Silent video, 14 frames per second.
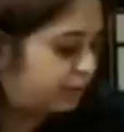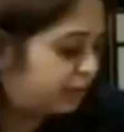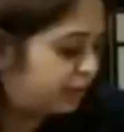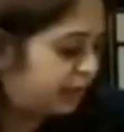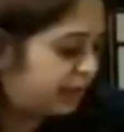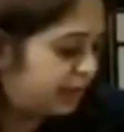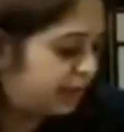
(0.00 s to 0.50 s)

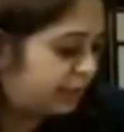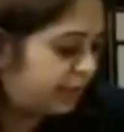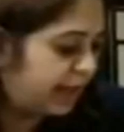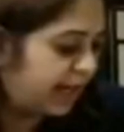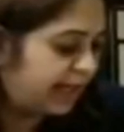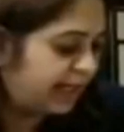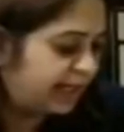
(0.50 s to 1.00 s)
So this
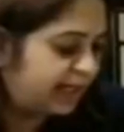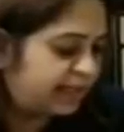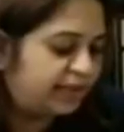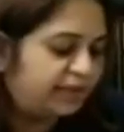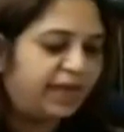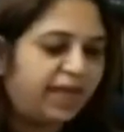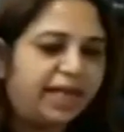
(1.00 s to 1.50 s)
mobile
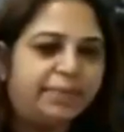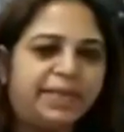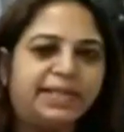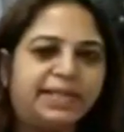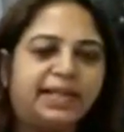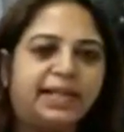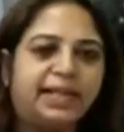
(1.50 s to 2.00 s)
testing van,
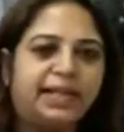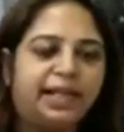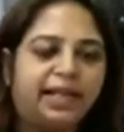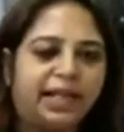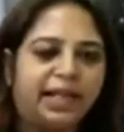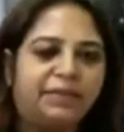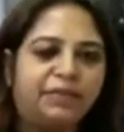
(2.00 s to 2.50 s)
basically the
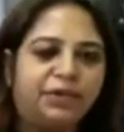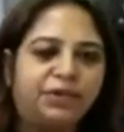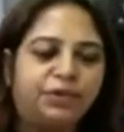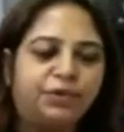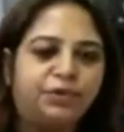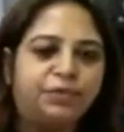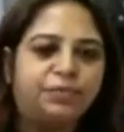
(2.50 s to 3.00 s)
aim was
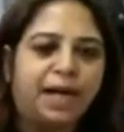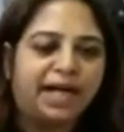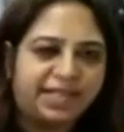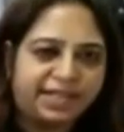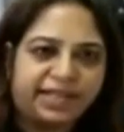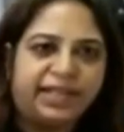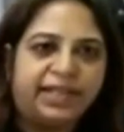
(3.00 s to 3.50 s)
to do
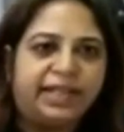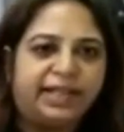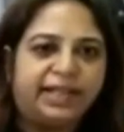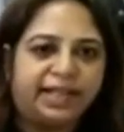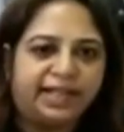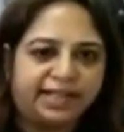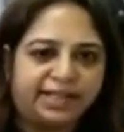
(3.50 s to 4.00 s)
mass screening
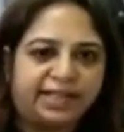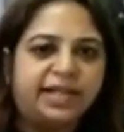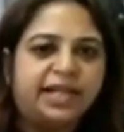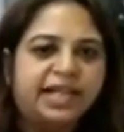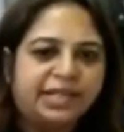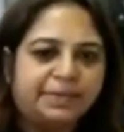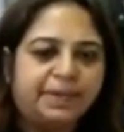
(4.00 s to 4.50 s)
tests,
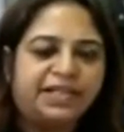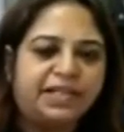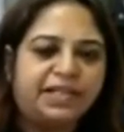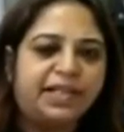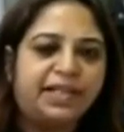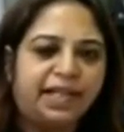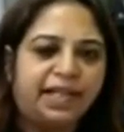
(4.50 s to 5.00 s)

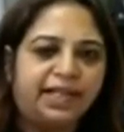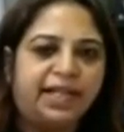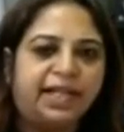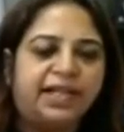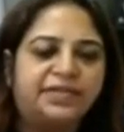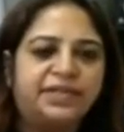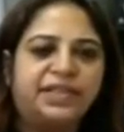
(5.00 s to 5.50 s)
especially in
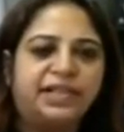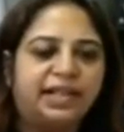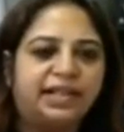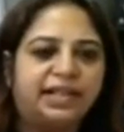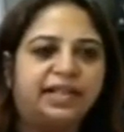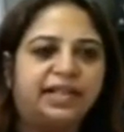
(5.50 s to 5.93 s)
areas which are in